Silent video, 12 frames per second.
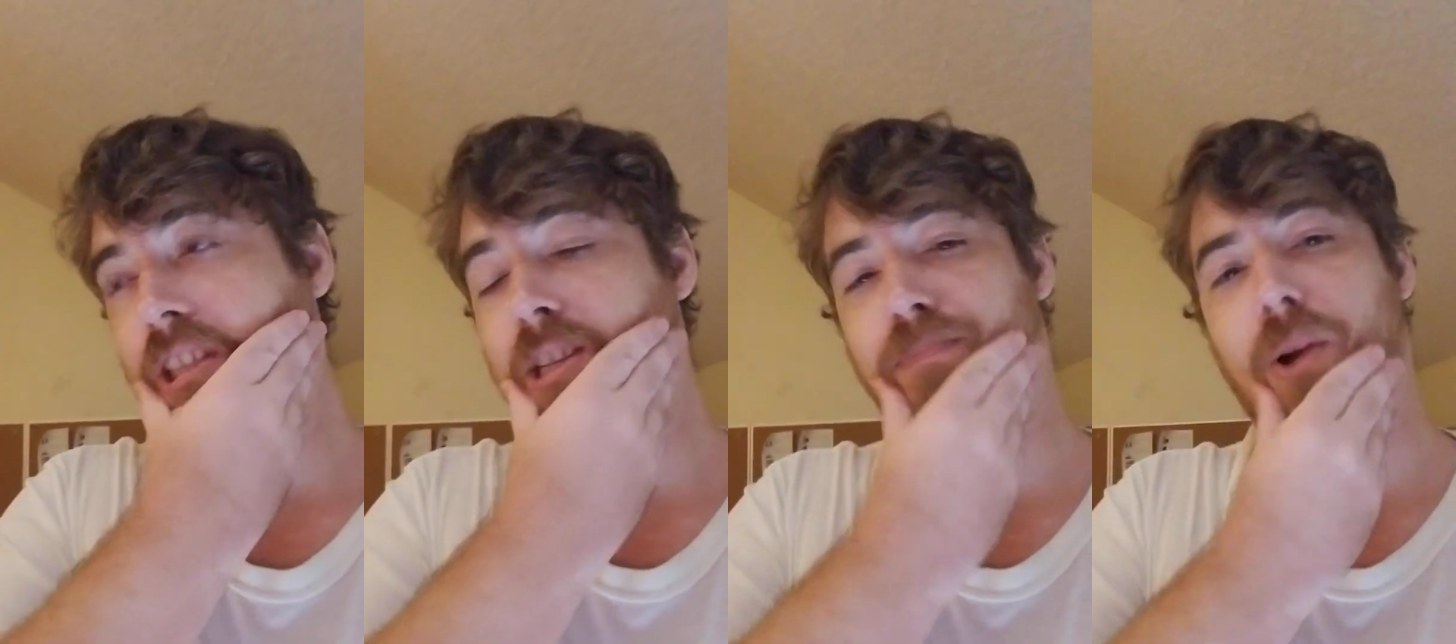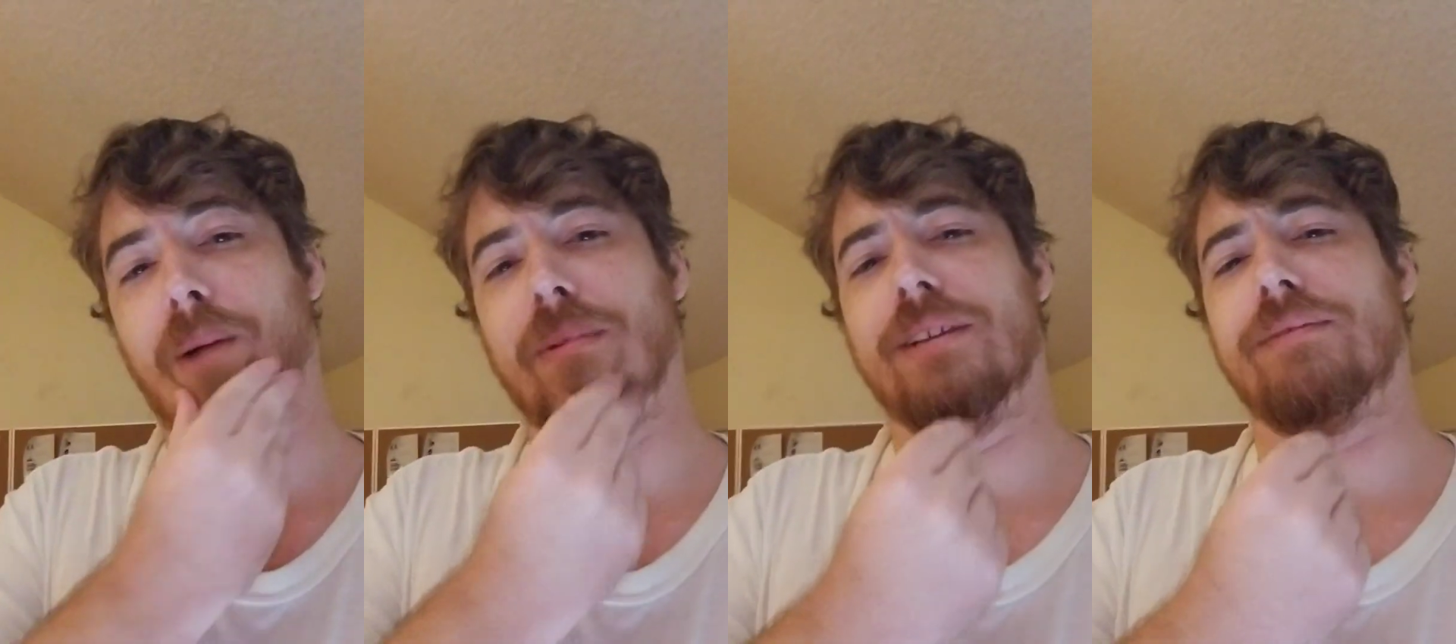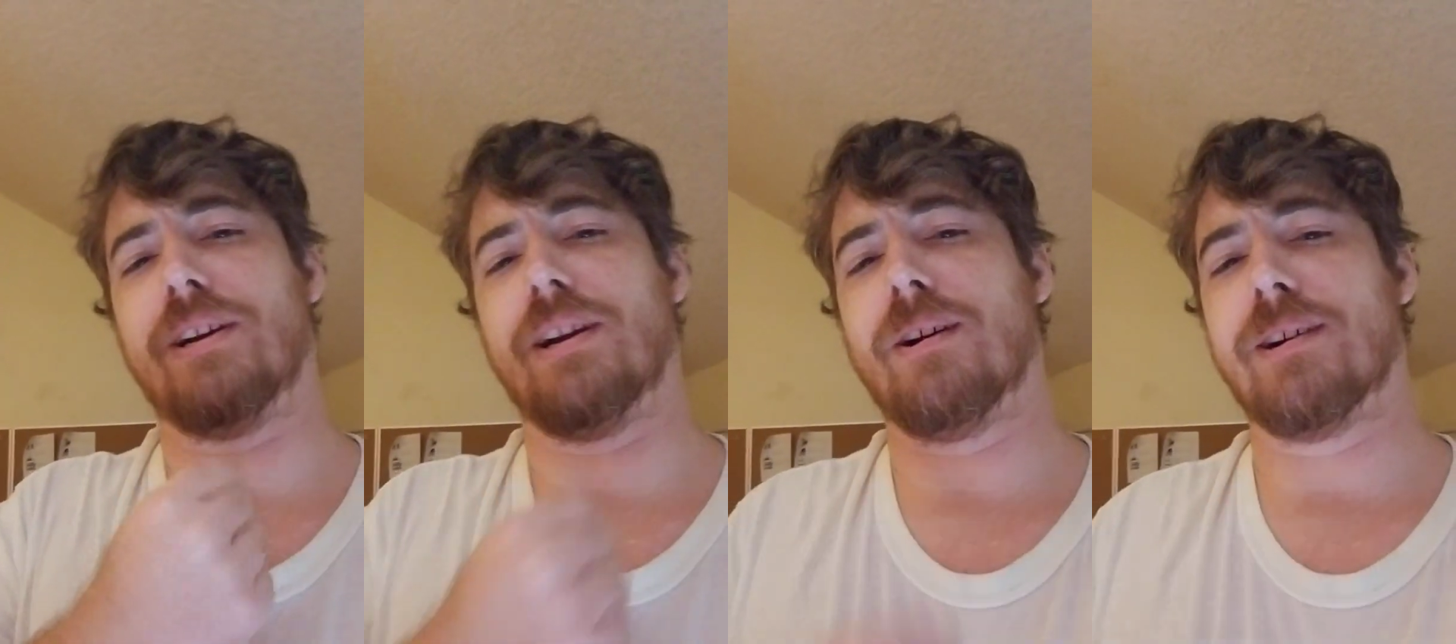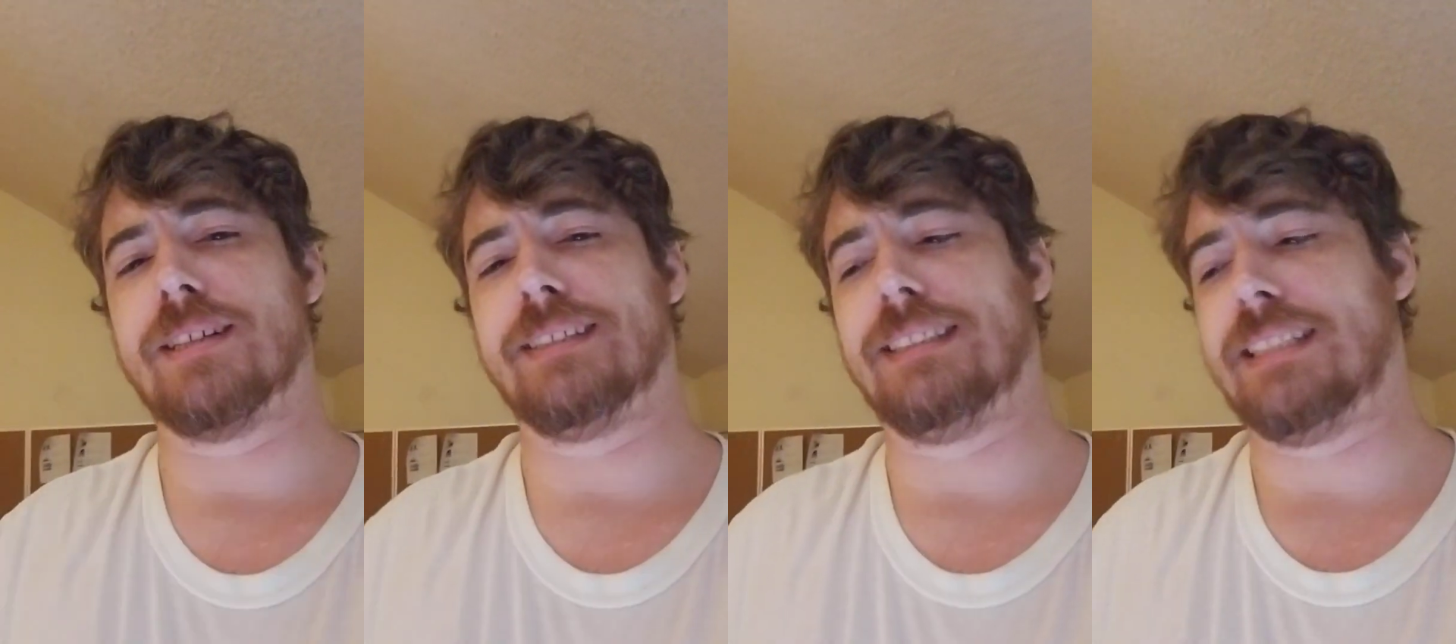it's probably very
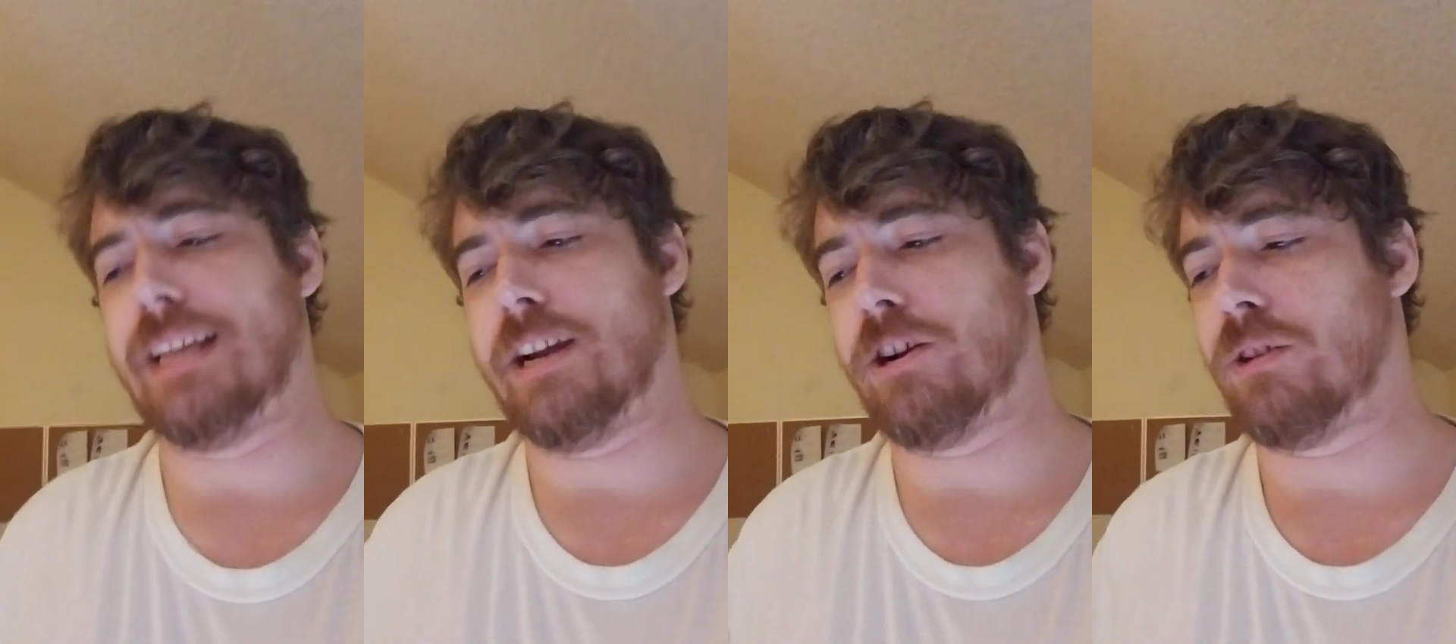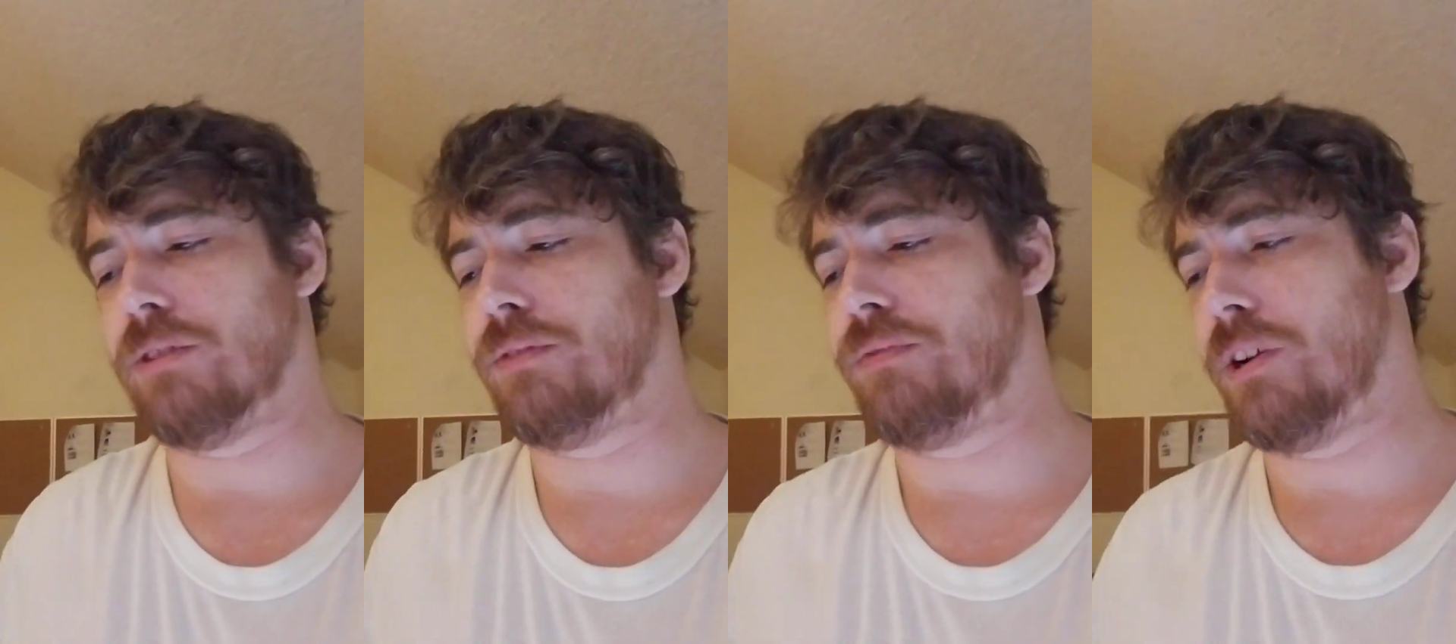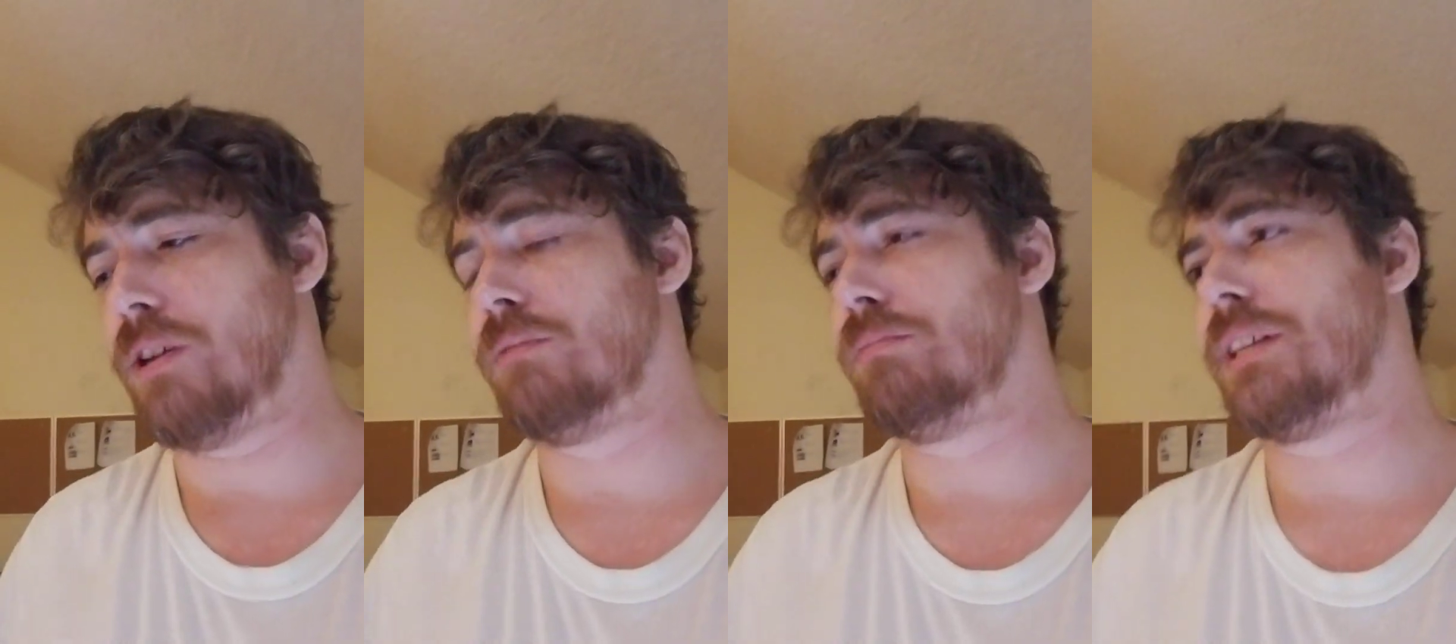hard to hear on the phone.